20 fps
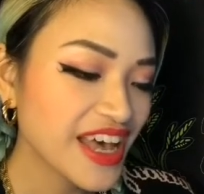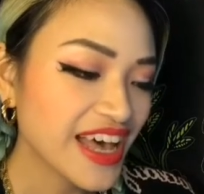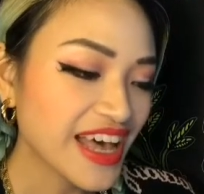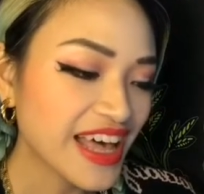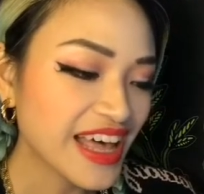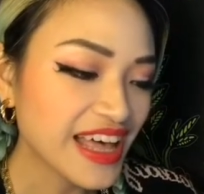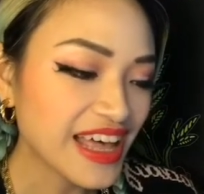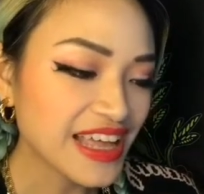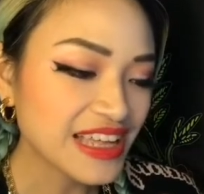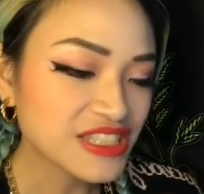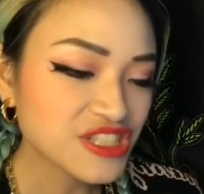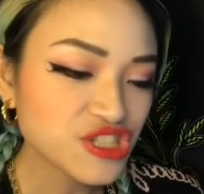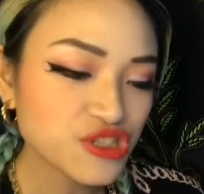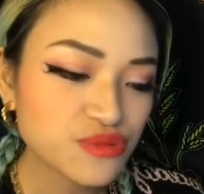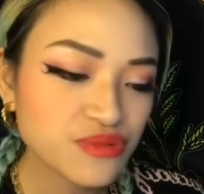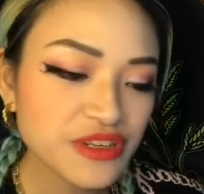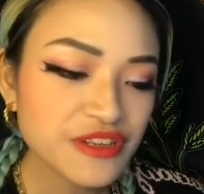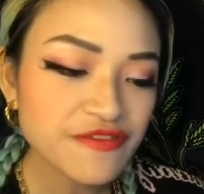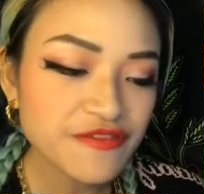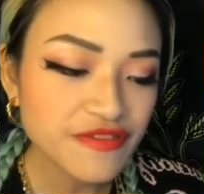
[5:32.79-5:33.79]
And
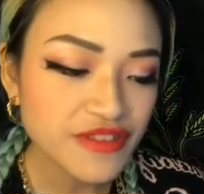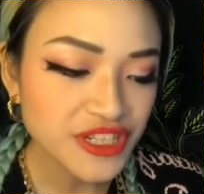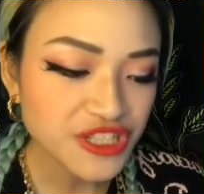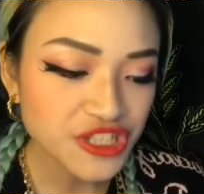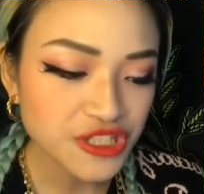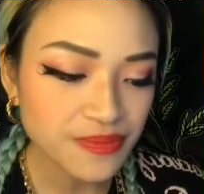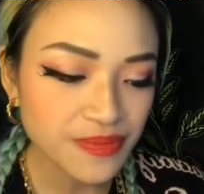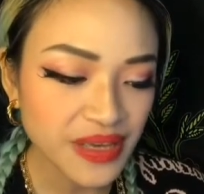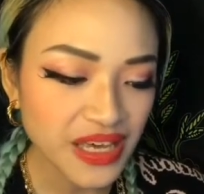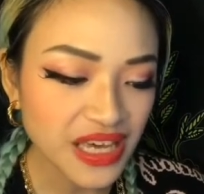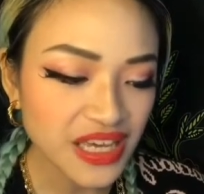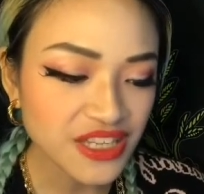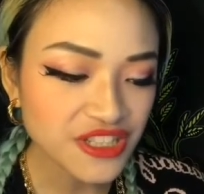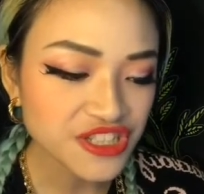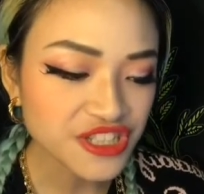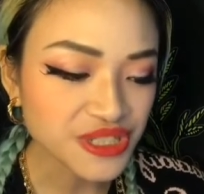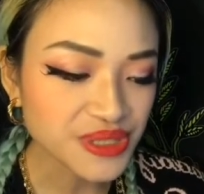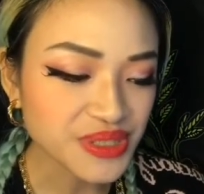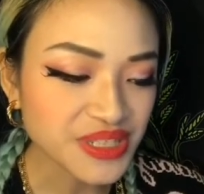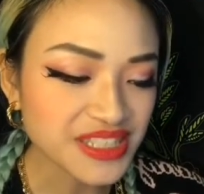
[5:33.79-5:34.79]
just refresh the page
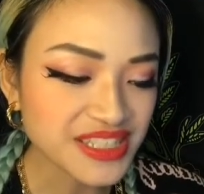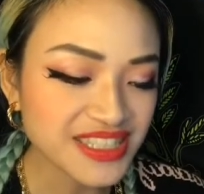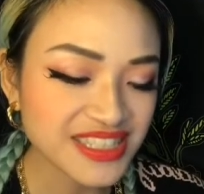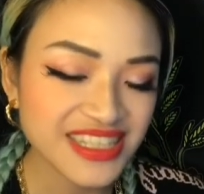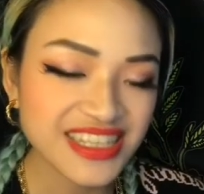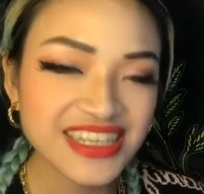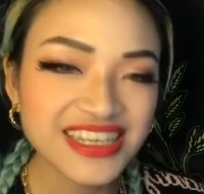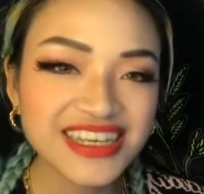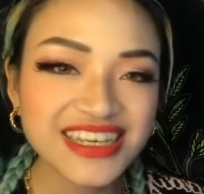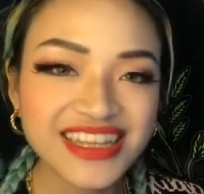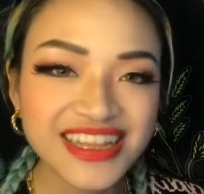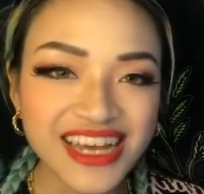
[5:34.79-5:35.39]
and you can see